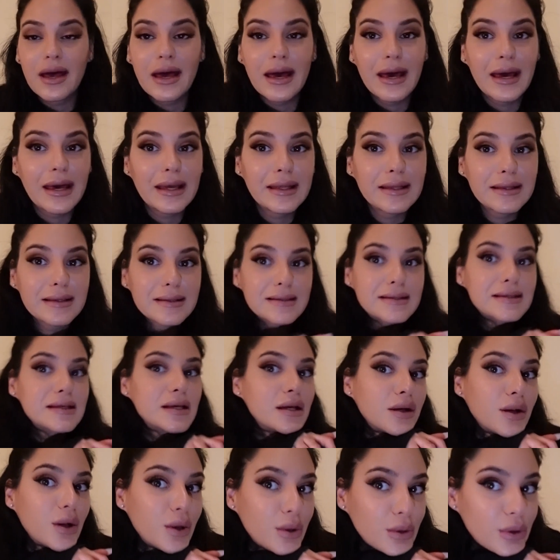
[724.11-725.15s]
And
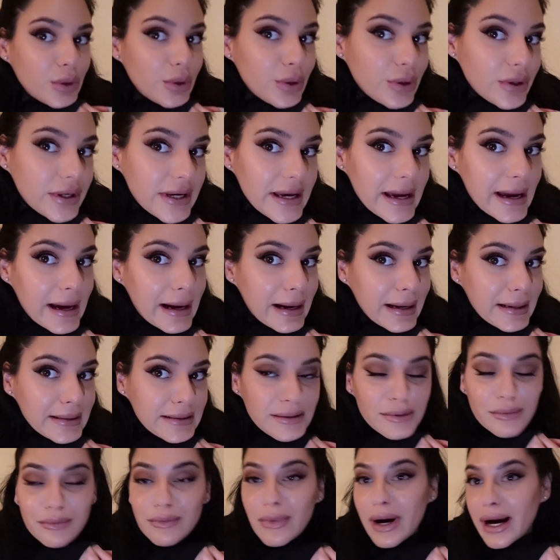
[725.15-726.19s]
look
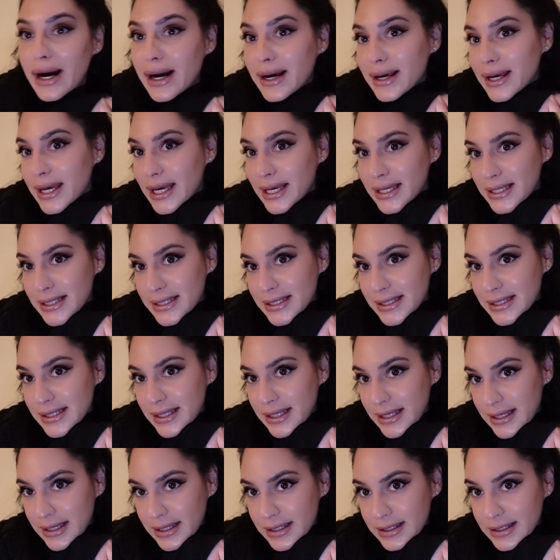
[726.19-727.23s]
at my
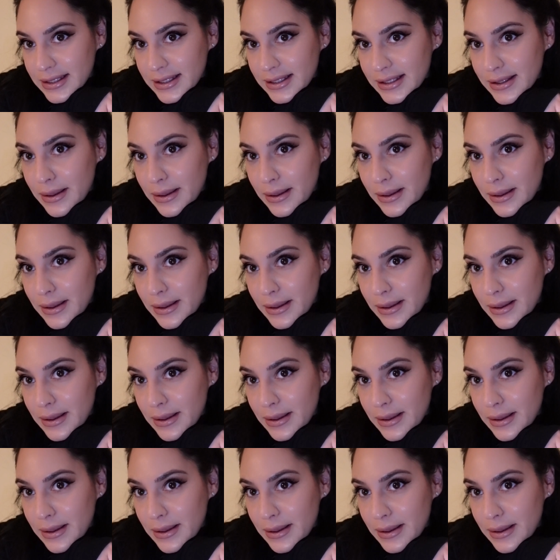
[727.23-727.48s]
skin.